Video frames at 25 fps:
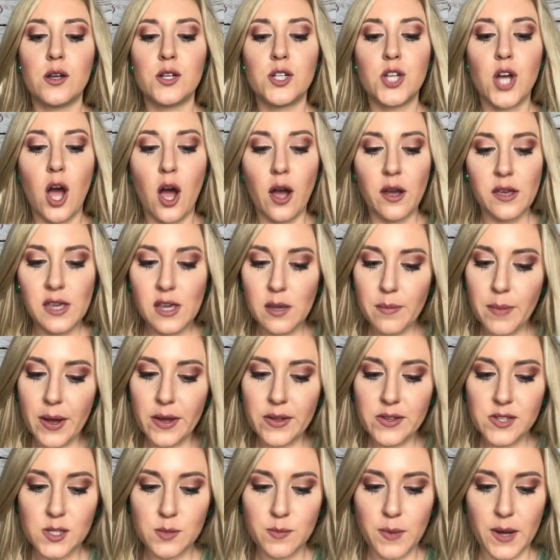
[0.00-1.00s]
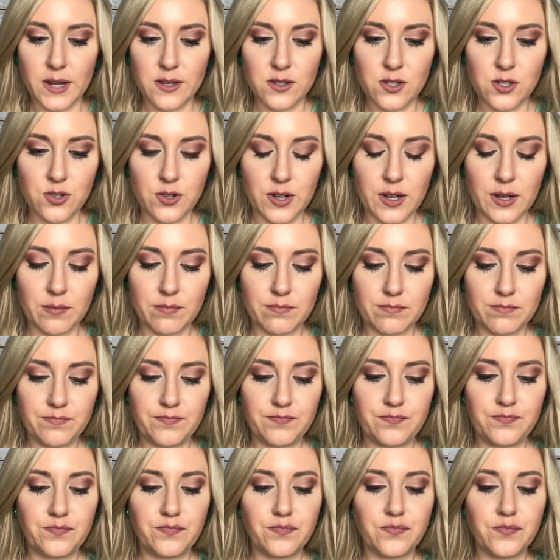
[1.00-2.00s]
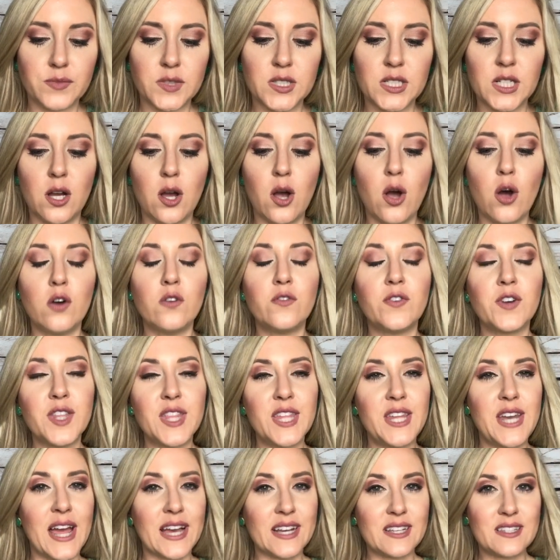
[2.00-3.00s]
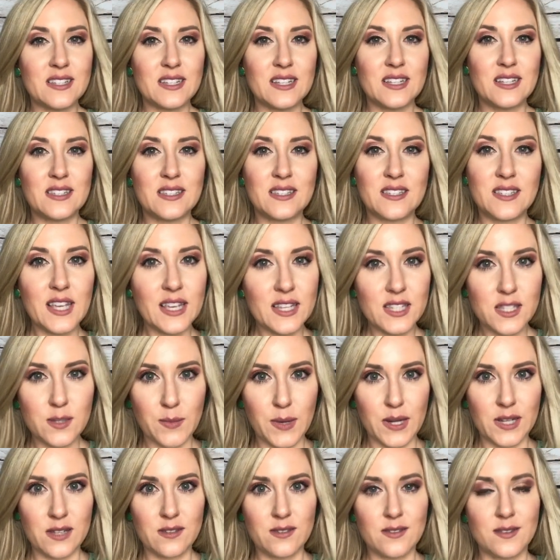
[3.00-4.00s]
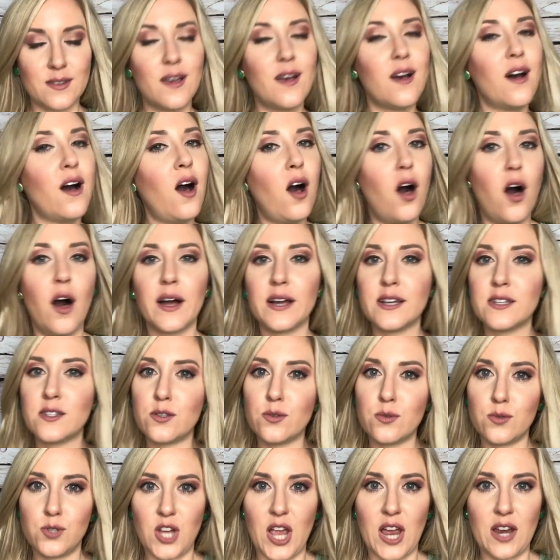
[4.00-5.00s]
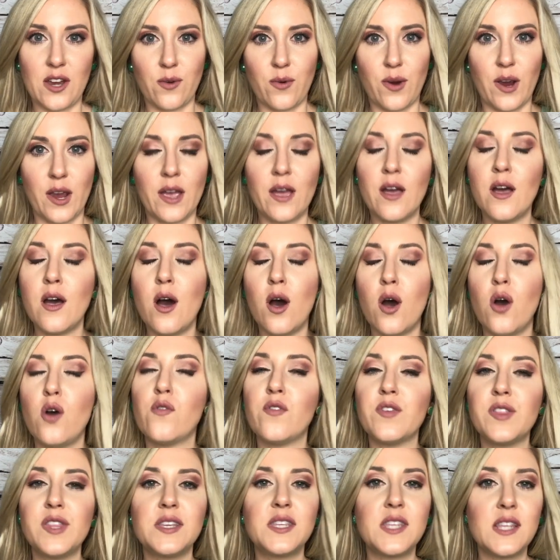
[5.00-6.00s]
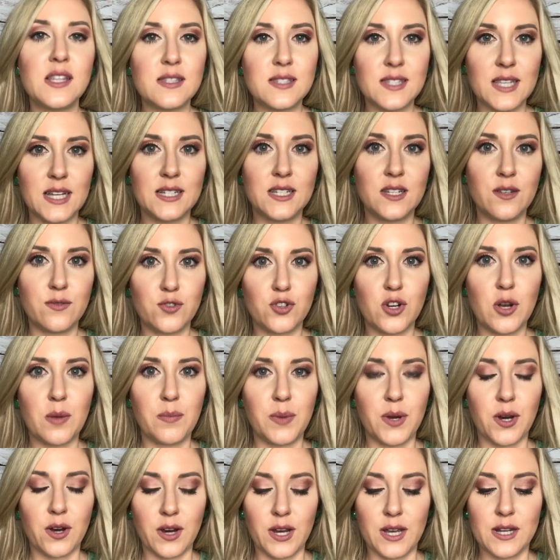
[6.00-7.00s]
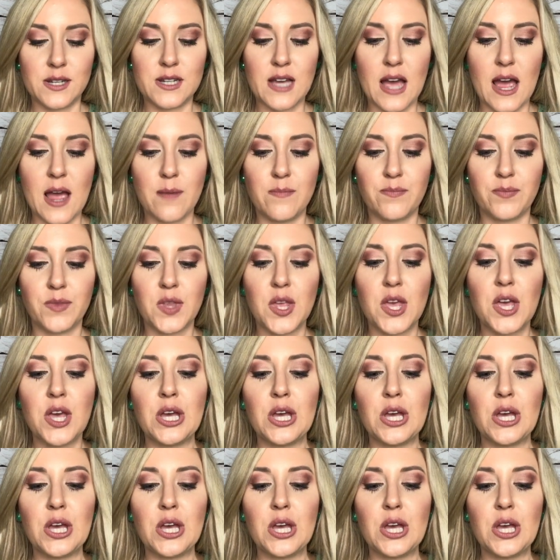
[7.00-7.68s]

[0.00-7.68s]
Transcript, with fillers: talking about sponsoring, over the next six months, August through January, over this incentive trip period time,